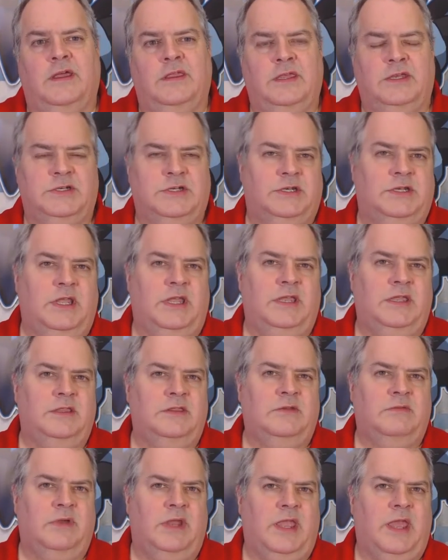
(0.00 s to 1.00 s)
They should take
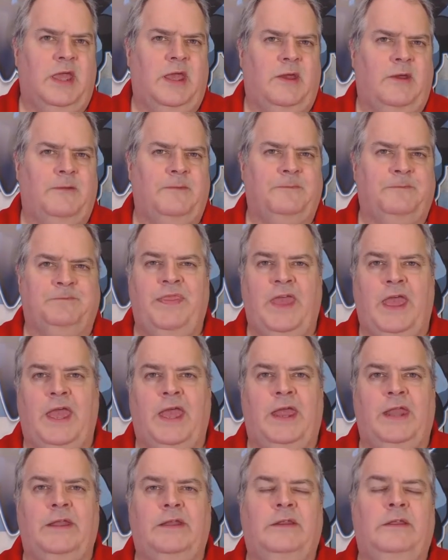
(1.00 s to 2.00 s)
into account
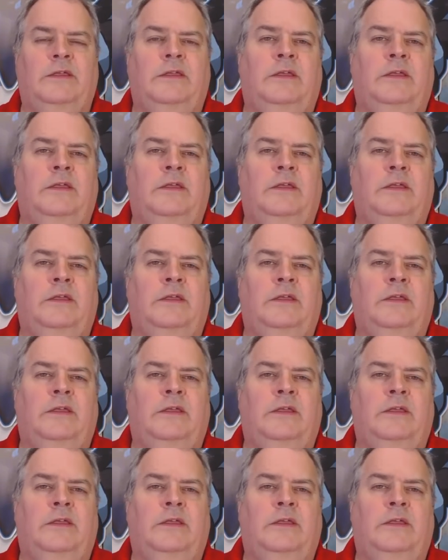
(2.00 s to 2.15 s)
that